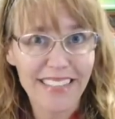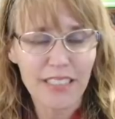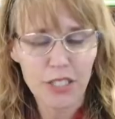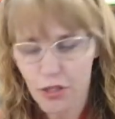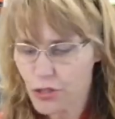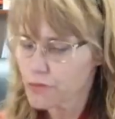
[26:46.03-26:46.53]

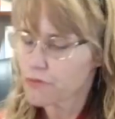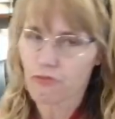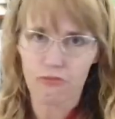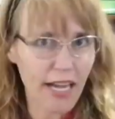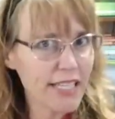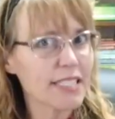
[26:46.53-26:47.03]
So you
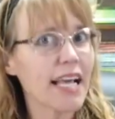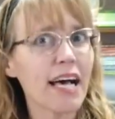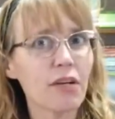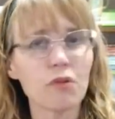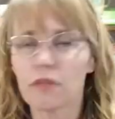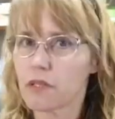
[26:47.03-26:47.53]
write
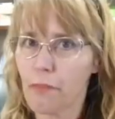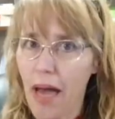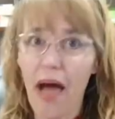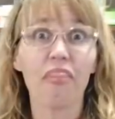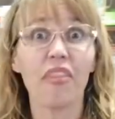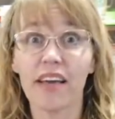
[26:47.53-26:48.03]
down the
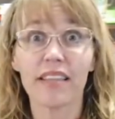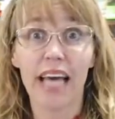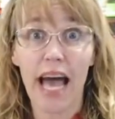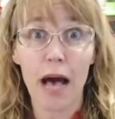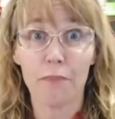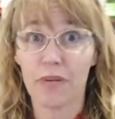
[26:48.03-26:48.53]
bad thing that
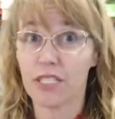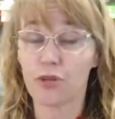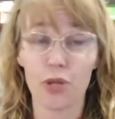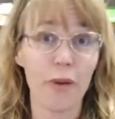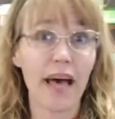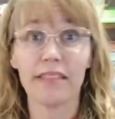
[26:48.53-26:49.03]
happened or
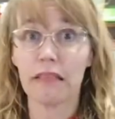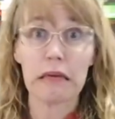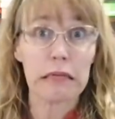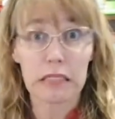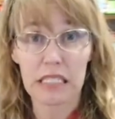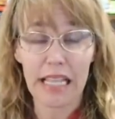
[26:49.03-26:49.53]
the bad
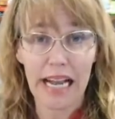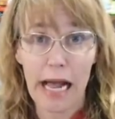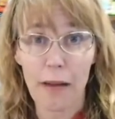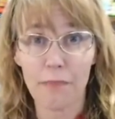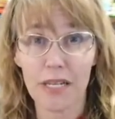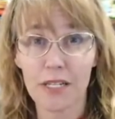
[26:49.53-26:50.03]
things that
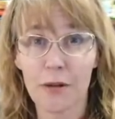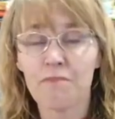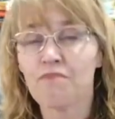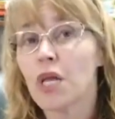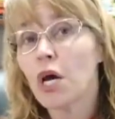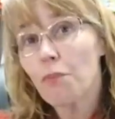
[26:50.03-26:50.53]
happened,
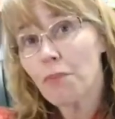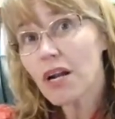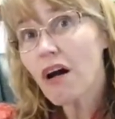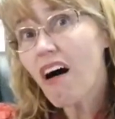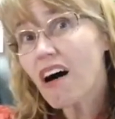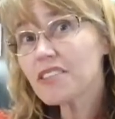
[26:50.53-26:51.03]

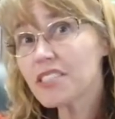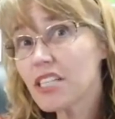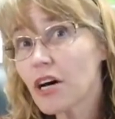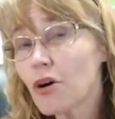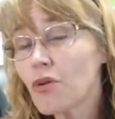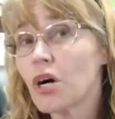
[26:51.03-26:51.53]
but
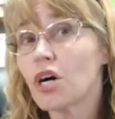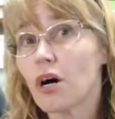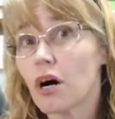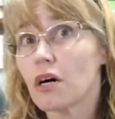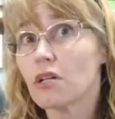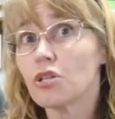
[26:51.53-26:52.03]
also
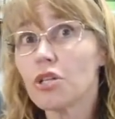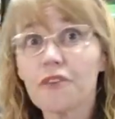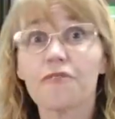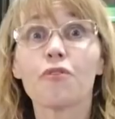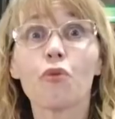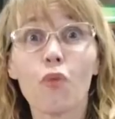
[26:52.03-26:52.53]
look
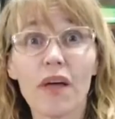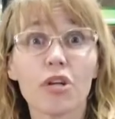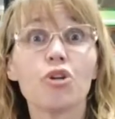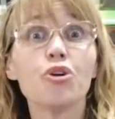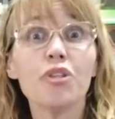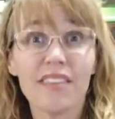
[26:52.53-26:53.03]
for what
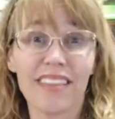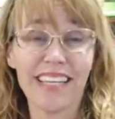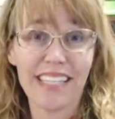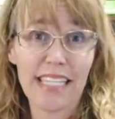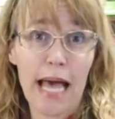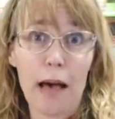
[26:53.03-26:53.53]
good
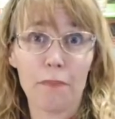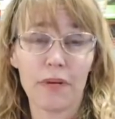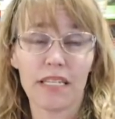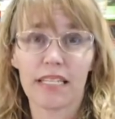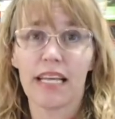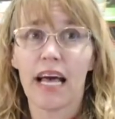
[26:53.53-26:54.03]
things happened.